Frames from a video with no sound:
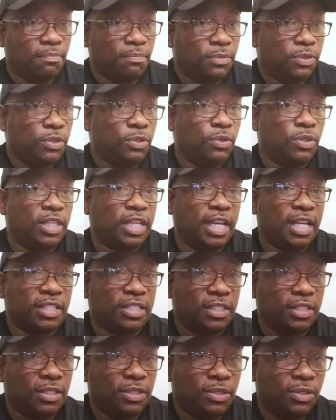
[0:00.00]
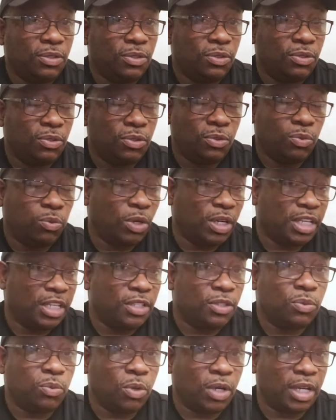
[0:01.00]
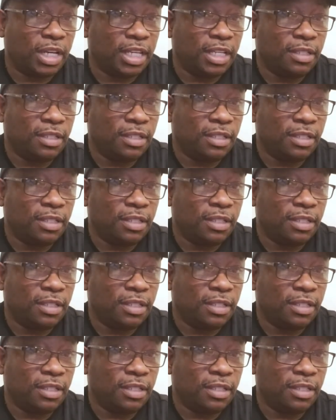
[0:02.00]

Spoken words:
2020.